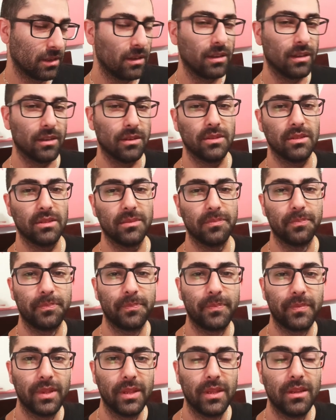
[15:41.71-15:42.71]
Okay, it was you.
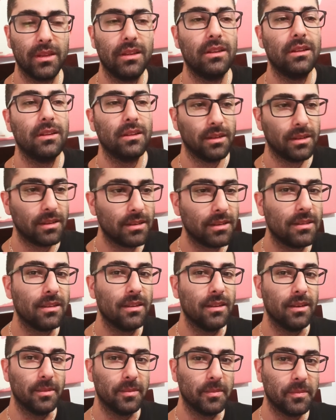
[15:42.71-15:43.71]

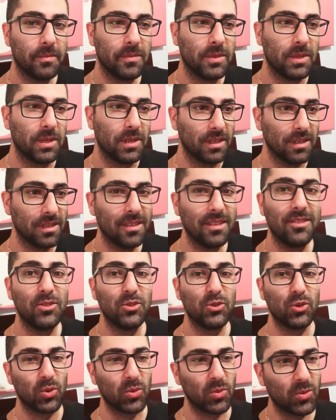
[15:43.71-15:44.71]
Yeah, sorry.
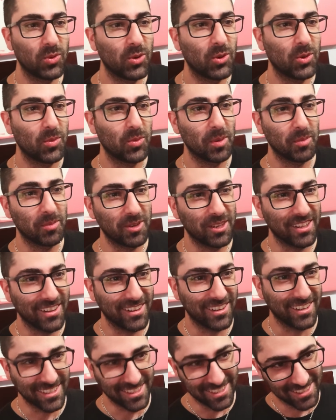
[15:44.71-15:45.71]
Short-term memory
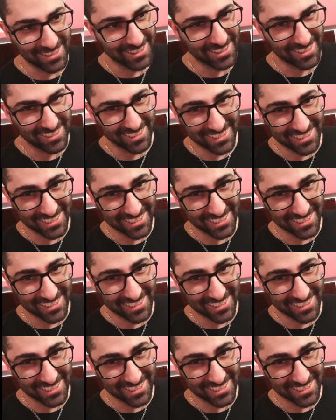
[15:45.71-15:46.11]
loss.